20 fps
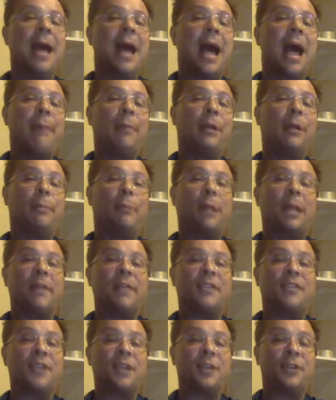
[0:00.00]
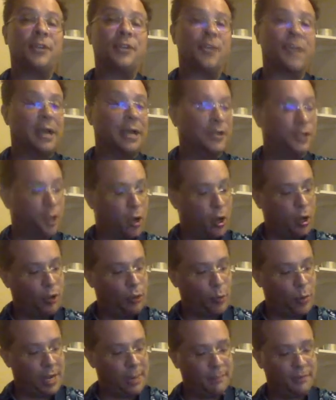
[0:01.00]
I'm going to play this exercise all
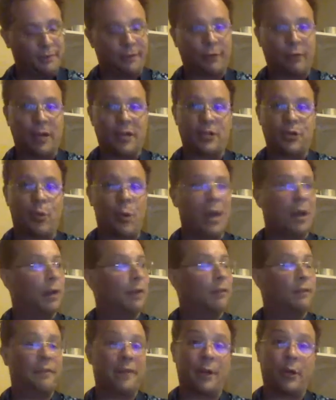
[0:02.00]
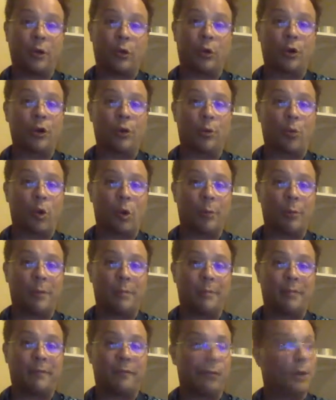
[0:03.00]
the way up to fret 12, and in order to warm
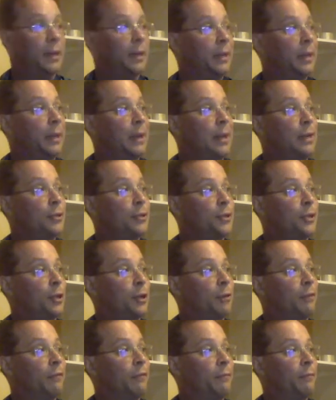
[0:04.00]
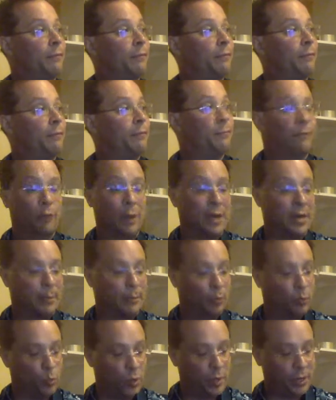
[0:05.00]
up before a gig, I usually go from fret
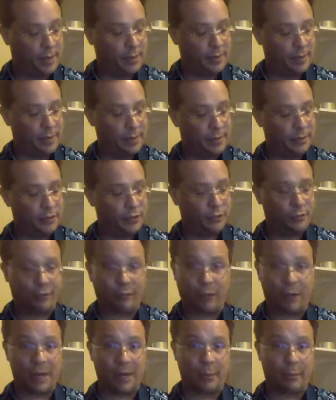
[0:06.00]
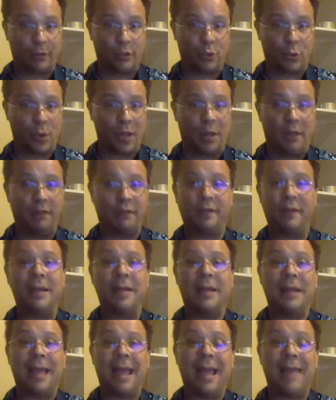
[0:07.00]
number 1 to fret number 12,
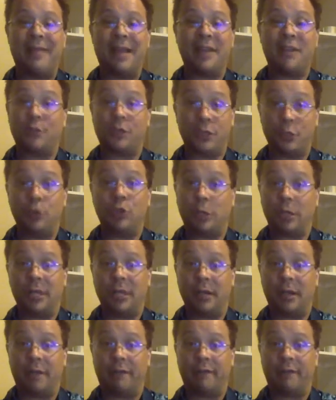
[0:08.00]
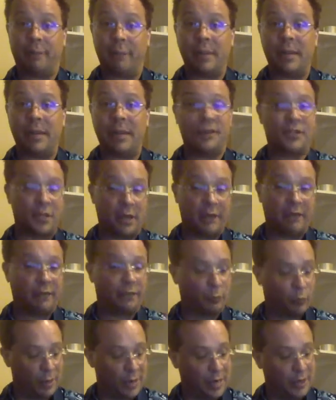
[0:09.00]
and that's usually enough for me. It's enough of
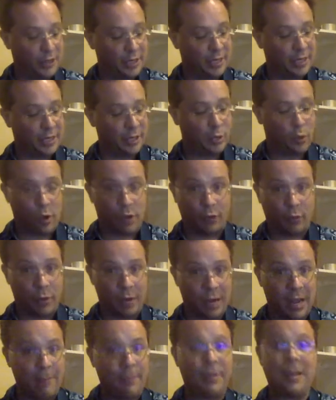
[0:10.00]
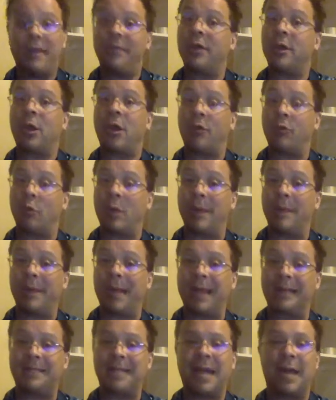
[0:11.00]
a range. I can go all the way up and then all the way
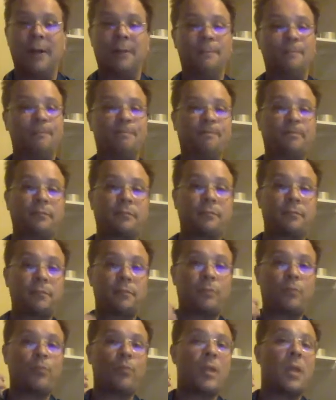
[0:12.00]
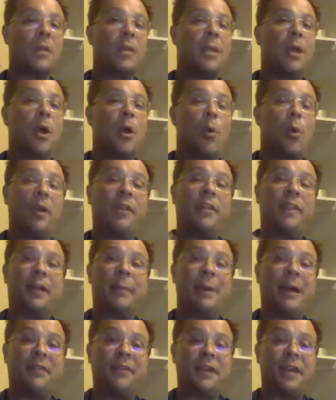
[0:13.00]
back down. One thing
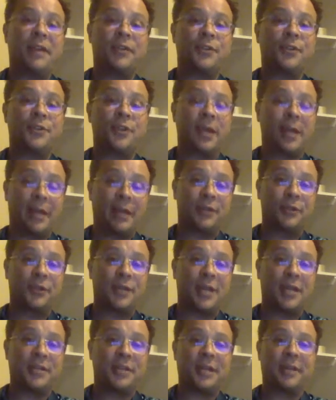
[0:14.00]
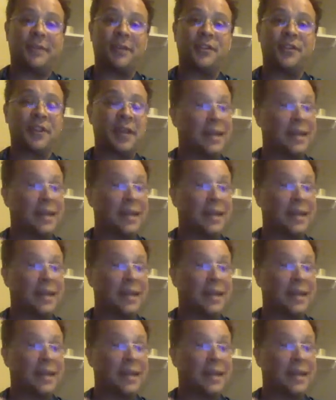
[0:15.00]
about an exercise like this that